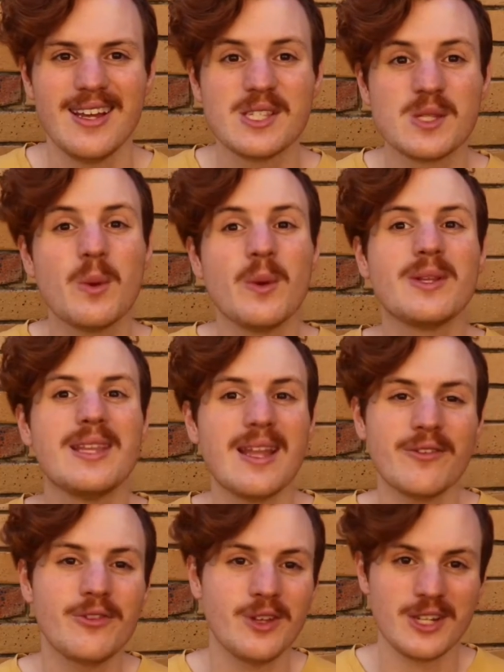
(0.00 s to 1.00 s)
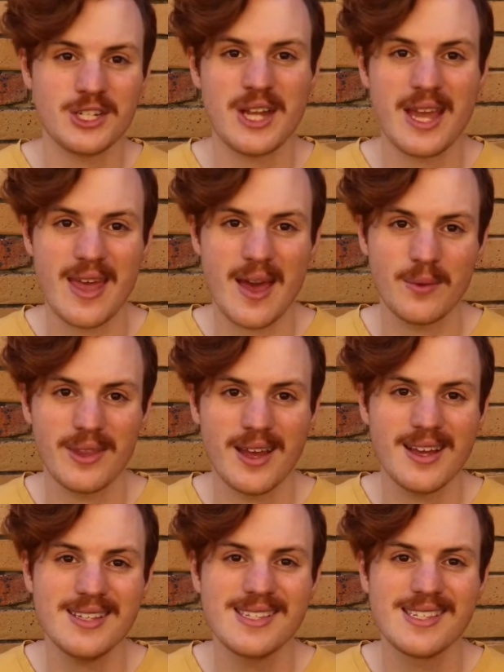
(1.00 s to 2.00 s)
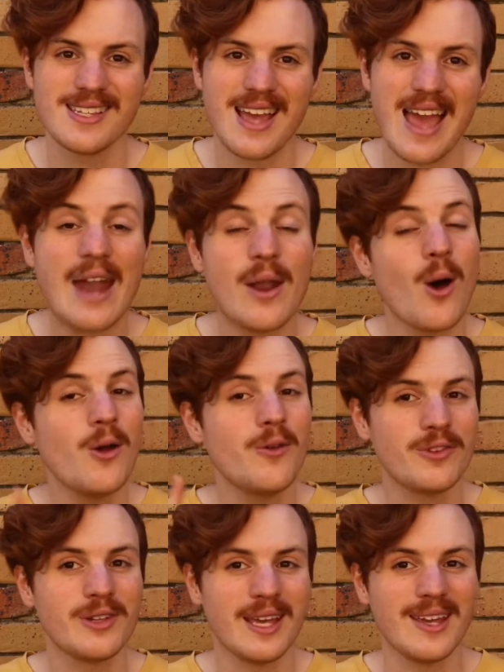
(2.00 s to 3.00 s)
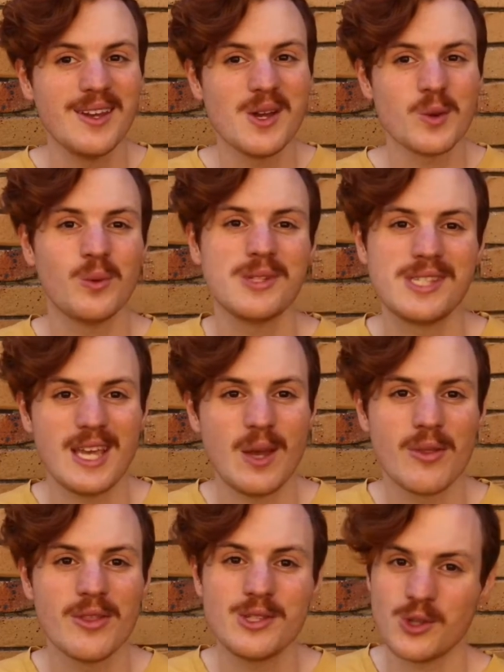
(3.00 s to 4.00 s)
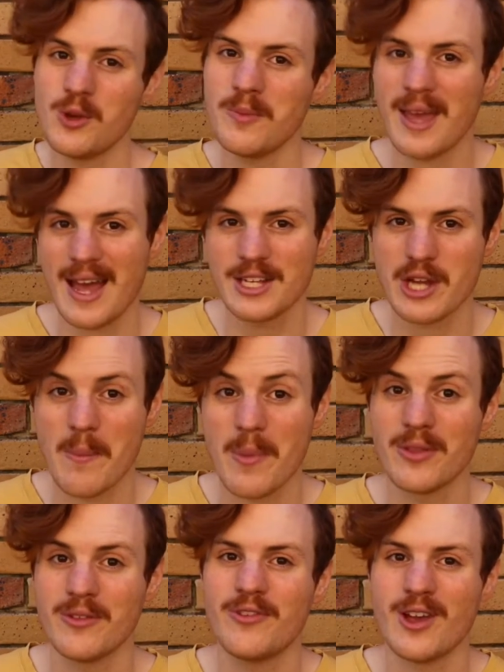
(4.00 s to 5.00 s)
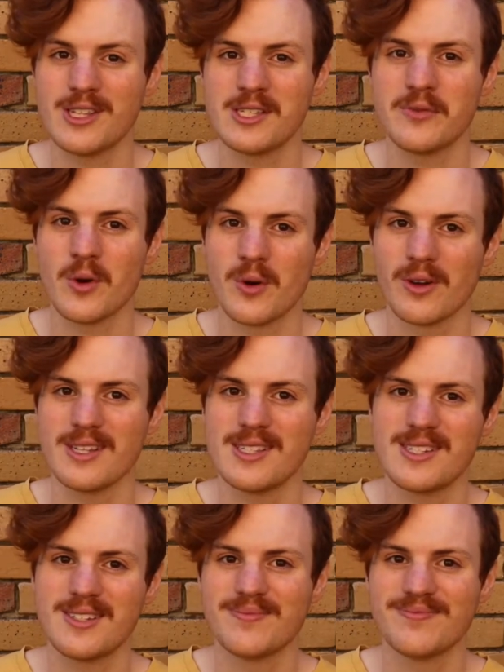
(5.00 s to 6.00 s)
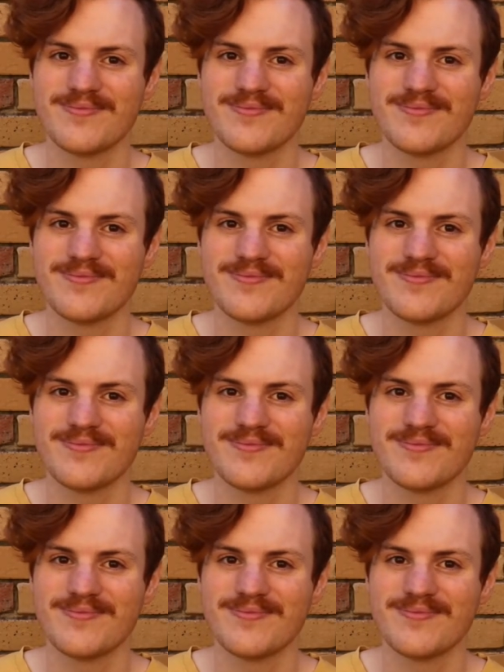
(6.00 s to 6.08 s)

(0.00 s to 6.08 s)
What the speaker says: So we would love for you to share that with us, and hopefully we'll see you on the Zoom catch-up on the 1st of August.